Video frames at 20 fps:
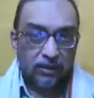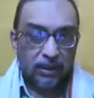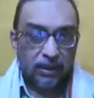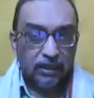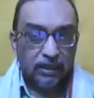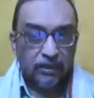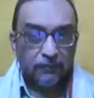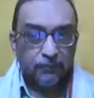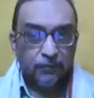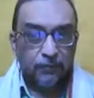
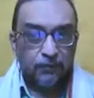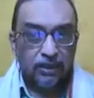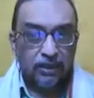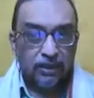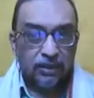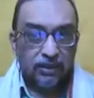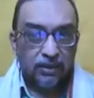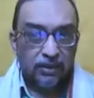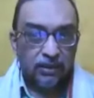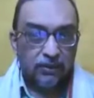that if
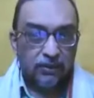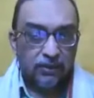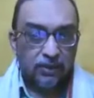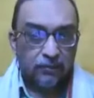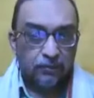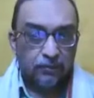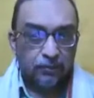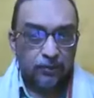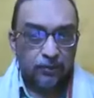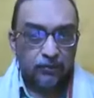you
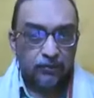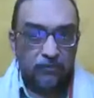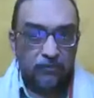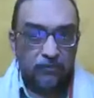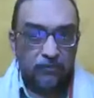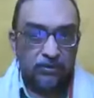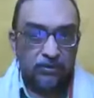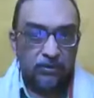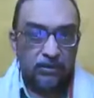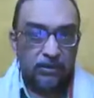
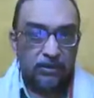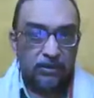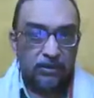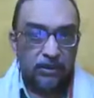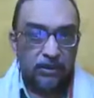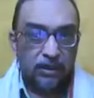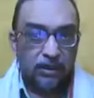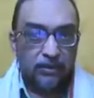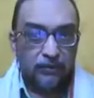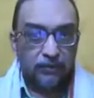improve the